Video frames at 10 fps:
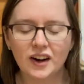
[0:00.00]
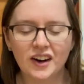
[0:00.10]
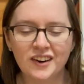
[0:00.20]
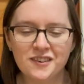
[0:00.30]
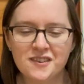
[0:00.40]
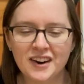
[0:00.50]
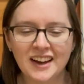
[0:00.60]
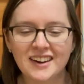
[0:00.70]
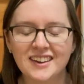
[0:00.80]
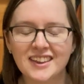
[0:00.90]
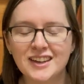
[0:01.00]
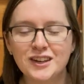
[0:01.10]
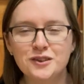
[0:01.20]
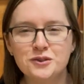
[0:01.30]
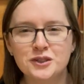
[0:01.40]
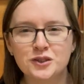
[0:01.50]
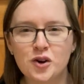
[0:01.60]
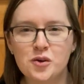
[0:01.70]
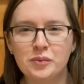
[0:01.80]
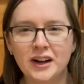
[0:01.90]
All right, thank you
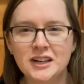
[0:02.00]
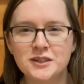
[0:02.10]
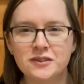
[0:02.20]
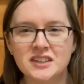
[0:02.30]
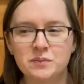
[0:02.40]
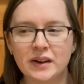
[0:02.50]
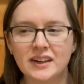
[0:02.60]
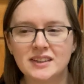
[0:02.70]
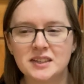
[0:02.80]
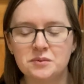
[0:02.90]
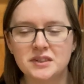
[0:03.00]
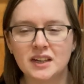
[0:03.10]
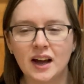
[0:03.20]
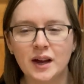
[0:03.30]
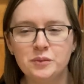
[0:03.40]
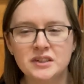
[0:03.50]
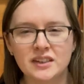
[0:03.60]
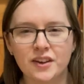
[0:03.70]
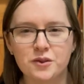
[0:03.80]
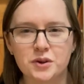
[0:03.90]
so much for spending some time
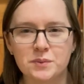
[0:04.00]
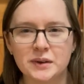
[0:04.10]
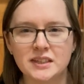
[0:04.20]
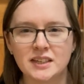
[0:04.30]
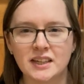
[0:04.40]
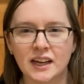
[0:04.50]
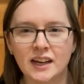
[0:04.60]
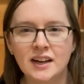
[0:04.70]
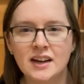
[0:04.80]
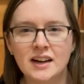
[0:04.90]
together with me today